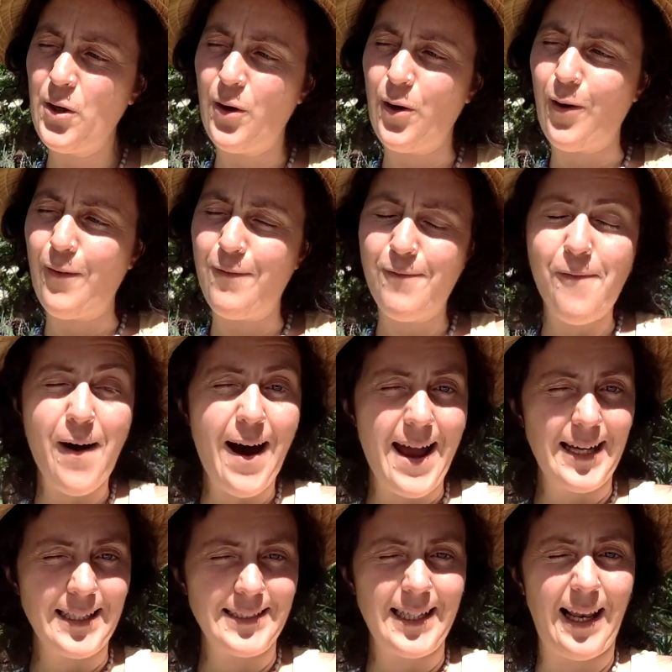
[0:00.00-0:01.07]
or
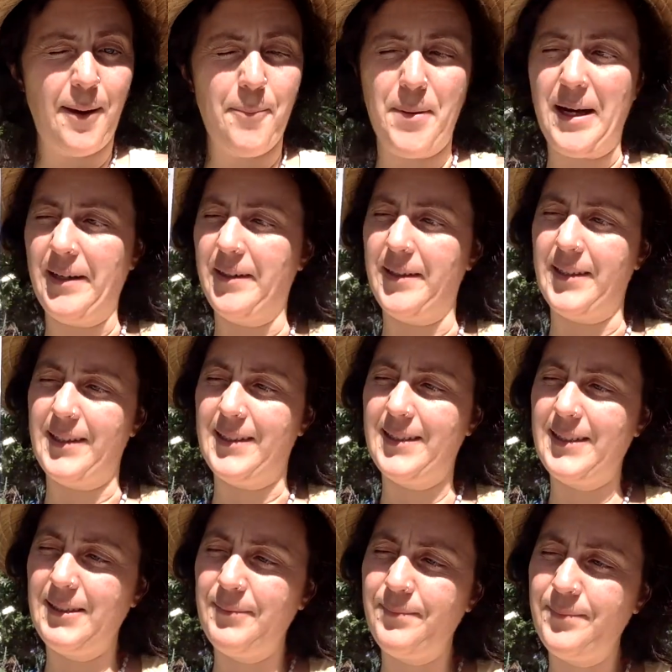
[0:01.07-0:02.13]
fire
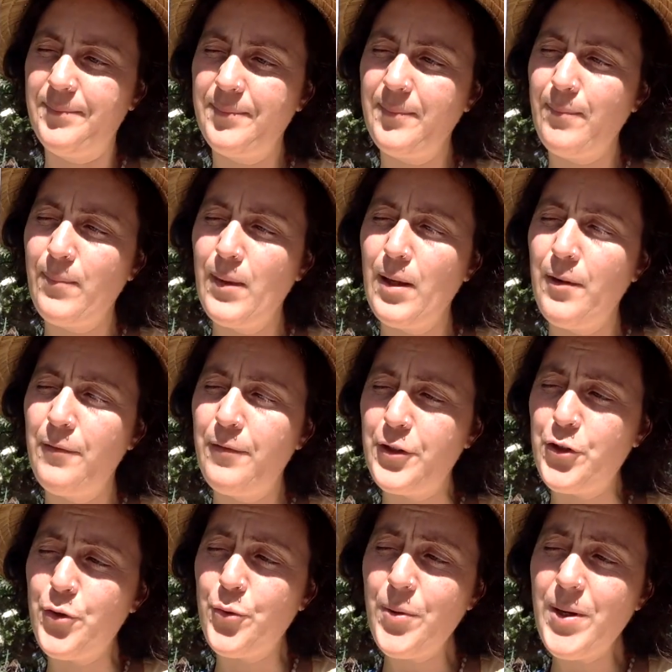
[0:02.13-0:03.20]
salamanders. For
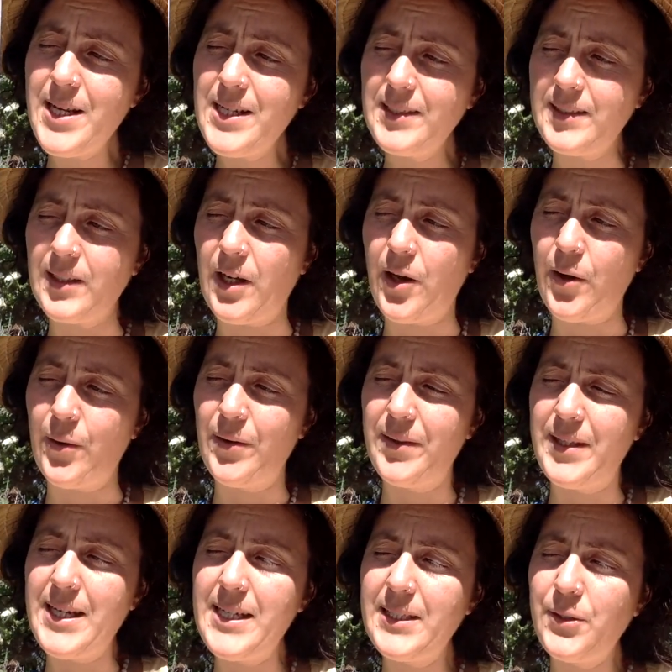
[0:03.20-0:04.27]
trees, though,
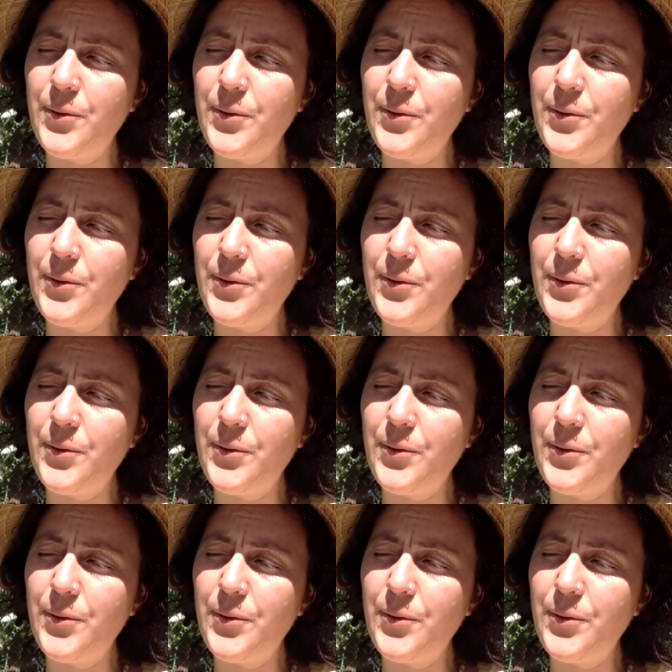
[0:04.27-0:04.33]
these